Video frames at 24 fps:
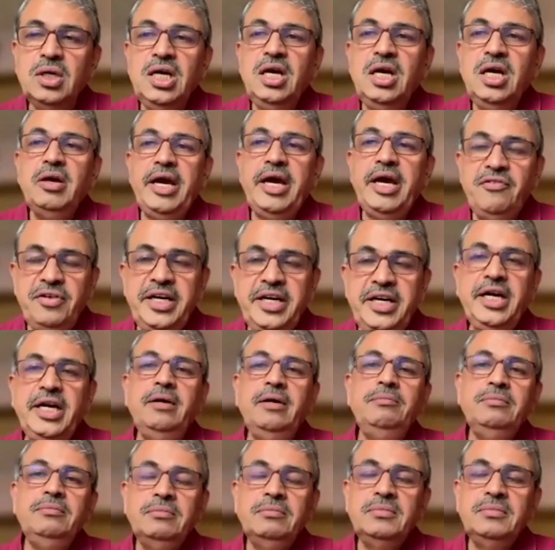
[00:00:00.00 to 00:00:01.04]
Every
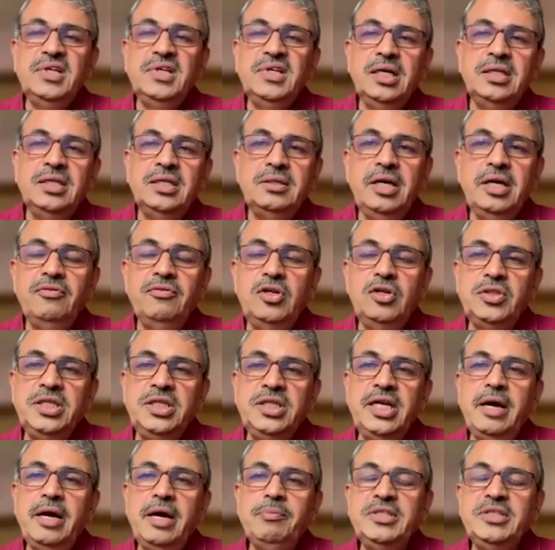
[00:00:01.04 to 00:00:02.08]
time an evolution
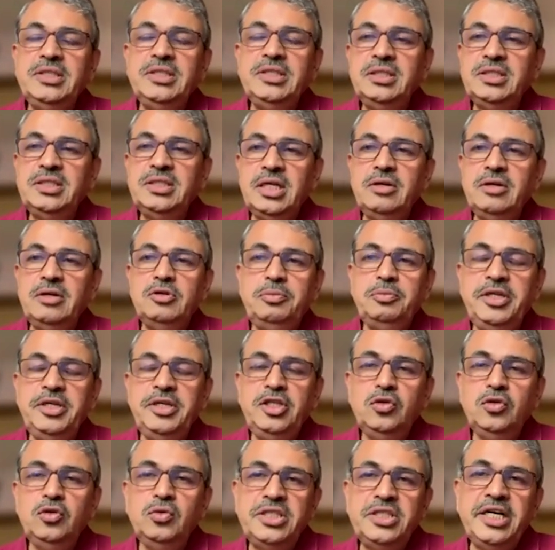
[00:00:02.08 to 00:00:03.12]
happens, there will be
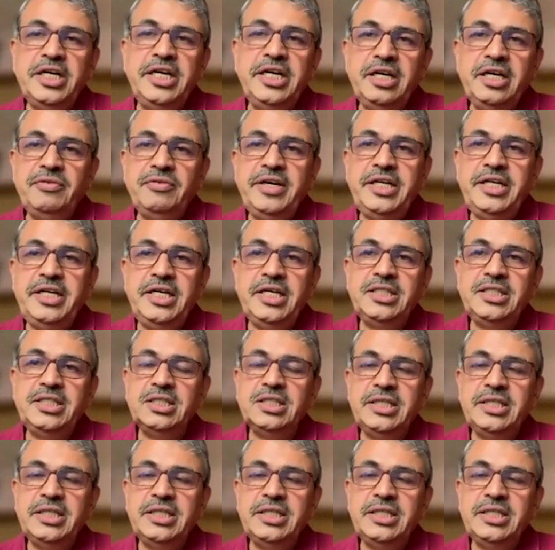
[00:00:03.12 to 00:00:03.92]
new genetic variations.